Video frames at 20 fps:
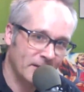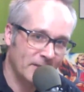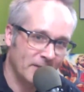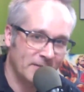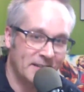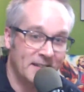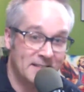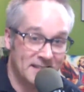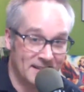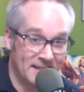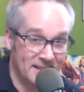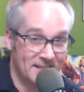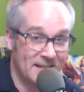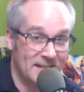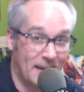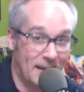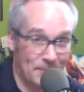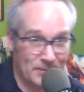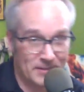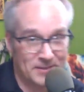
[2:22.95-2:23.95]
I'll tease it at the
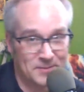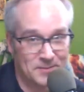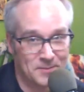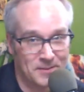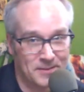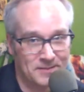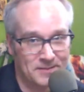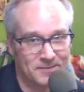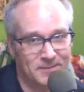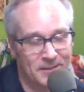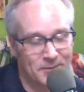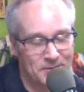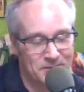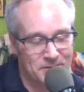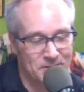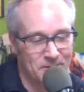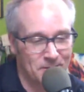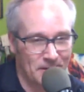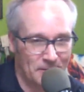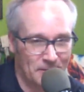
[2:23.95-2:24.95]
top of this one. We always
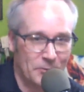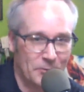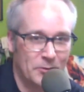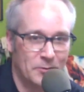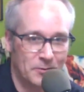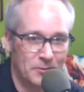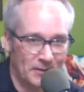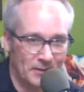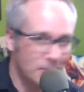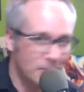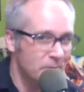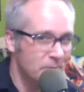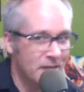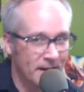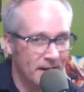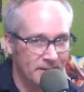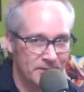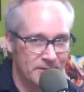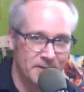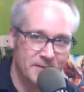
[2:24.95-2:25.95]
do like we do like two
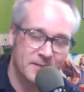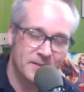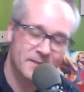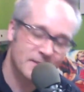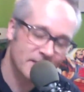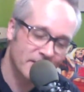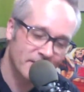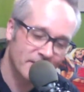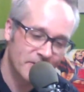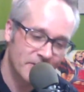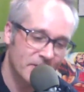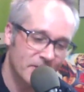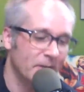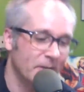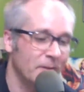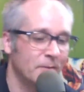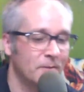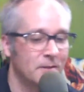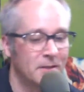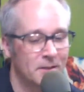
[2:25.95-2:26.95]
sections of the
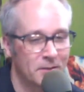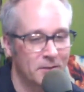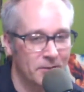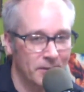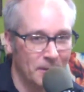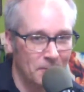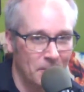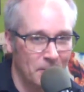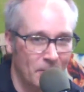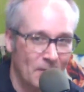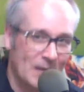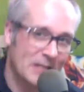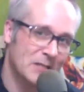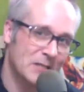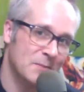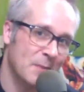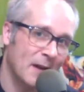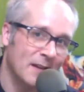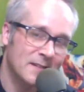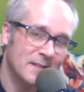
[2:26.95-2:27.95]
show, a couple of
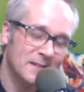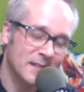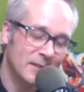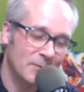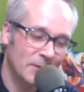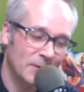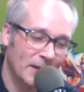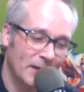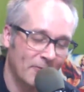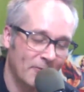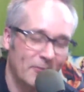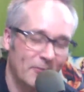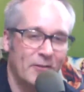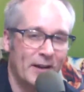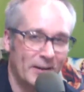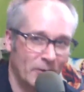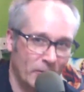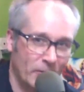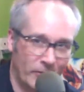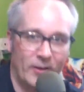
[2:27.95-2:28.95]
ad spots, and then we have a
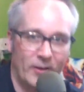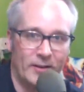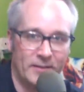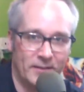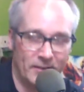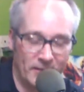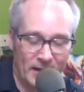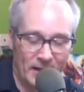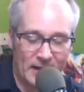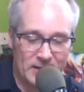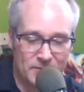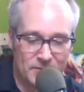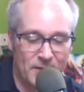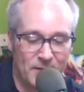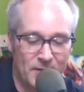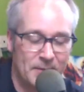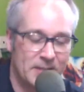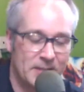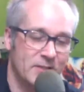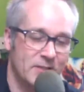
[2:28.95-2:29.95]
final thought in the last
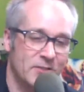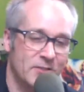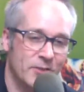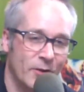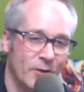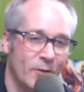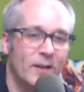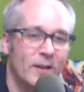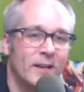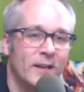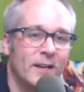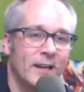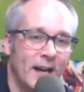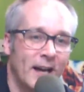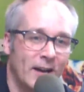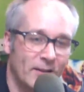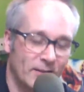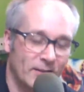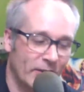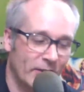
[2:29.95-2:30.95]
five minutes of the show.
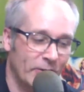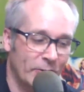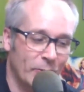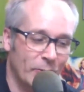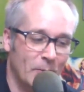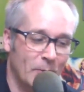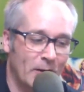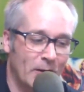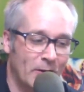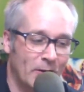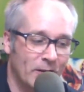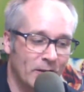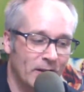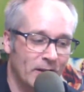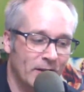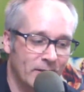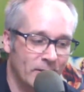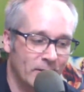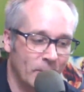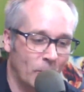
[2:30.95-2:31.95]
I'll tell you about
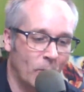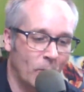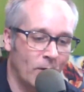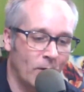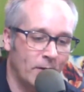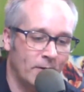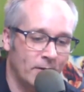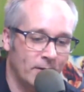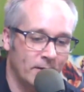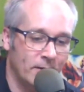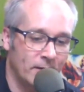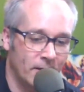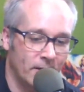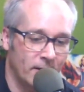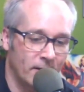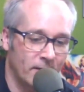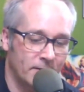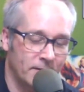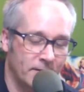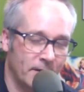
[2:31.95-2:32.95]
the one
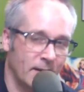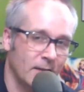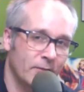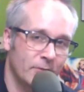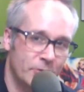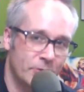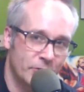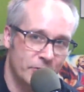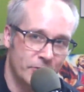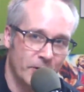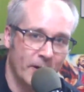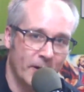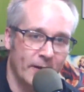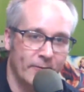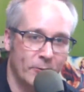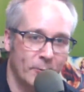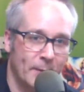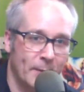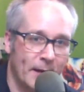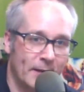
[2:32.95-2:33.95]
uh, television show I
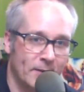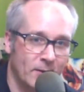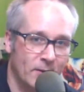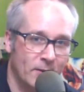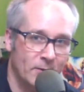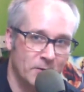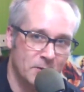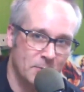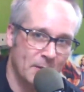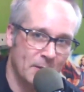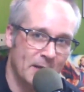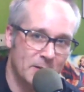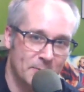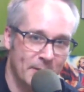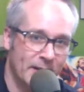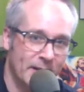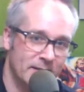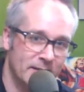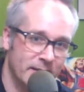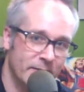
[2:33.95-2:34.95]
ever made called
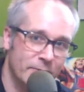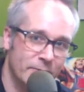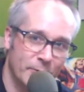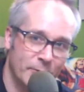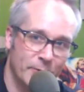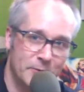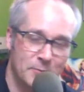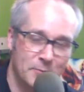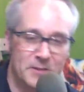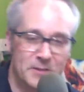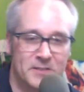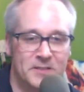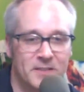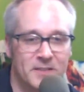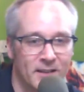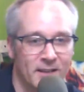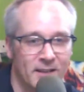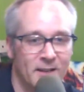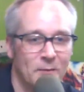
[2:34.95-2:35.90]
Spaceman Saves Christmas.